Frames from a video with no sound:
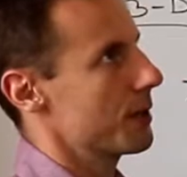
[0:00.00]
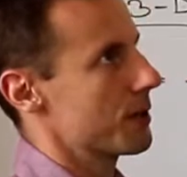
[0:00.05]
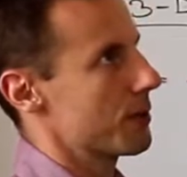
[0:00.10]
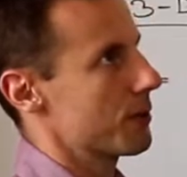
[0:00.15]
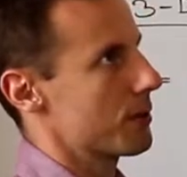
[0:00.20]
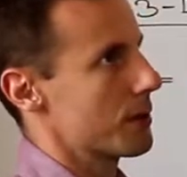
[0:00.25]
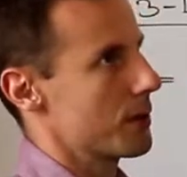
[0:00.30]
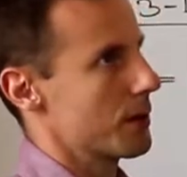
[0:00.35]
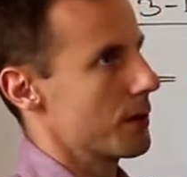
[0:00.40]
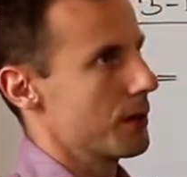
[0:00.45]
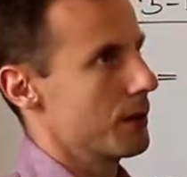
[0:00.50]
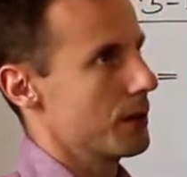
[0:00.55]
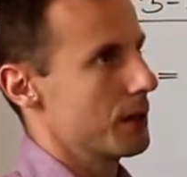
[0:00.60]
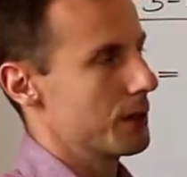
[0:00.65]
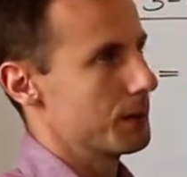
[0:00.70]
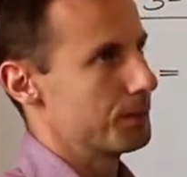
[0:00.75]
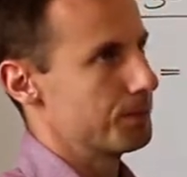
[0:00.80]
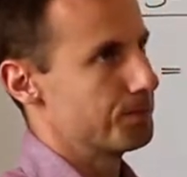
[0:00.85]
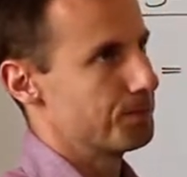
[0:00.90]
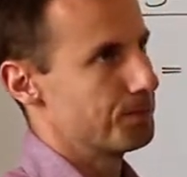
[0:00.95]
so to say,
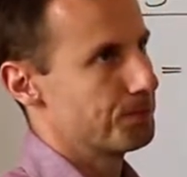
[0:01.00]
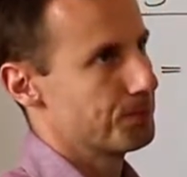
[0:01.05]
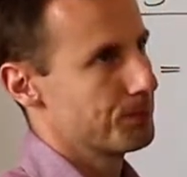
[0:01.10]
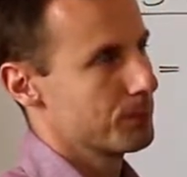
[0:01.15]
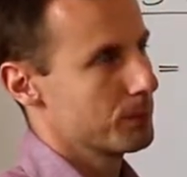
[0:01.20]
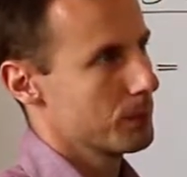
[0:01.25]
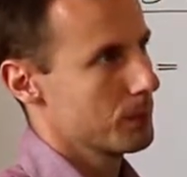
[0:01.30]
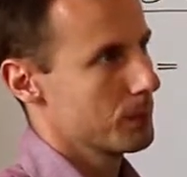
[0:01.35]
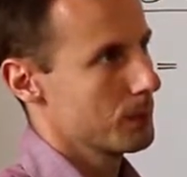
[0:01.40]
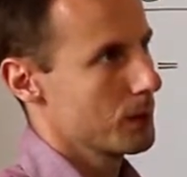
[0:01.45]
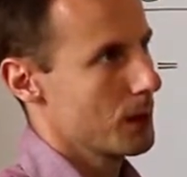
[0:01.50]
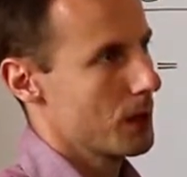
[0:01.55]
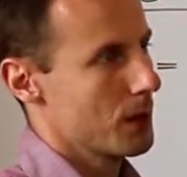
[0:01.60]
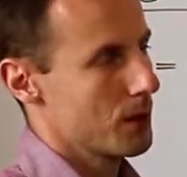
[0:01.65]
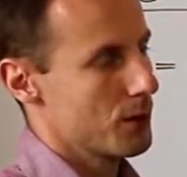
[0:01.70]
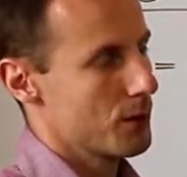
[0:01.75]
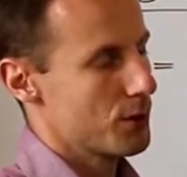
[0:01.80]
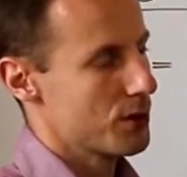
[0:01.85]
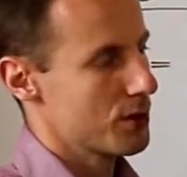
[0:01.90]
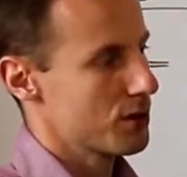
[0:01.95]

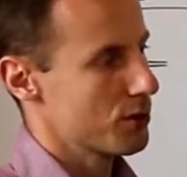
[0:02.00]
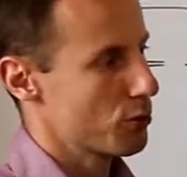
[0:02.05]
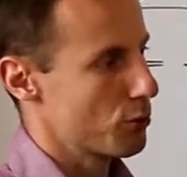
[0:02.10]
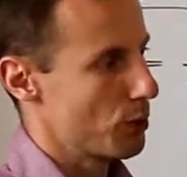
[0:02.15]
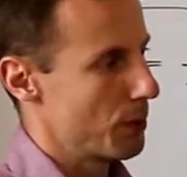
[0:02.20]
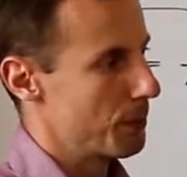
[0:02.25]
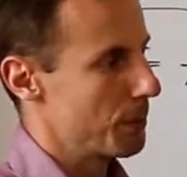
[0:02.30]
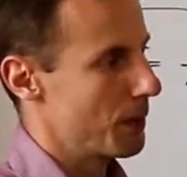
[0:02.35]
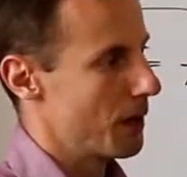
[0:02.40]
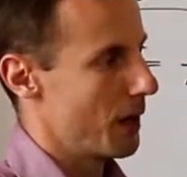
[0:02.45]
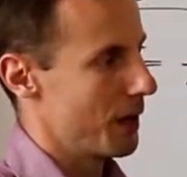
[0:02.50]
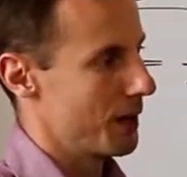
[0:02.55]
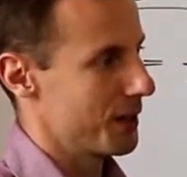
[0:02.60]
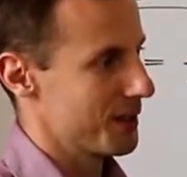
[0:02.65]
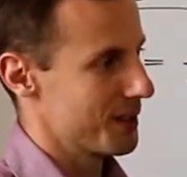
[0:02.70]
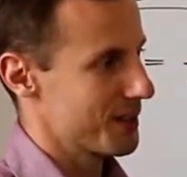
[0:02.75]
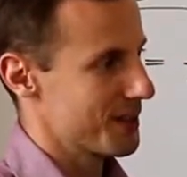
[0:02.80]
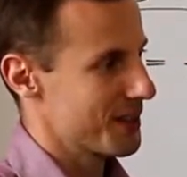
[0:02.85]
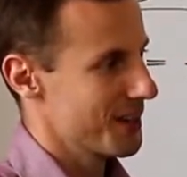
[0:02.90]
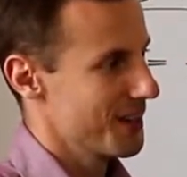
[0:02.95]

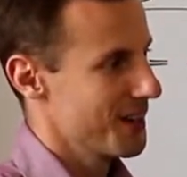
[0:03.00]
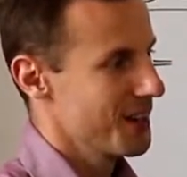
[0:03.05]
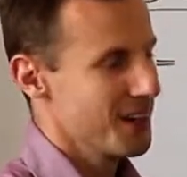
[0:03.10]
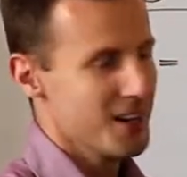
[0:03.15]
streamlines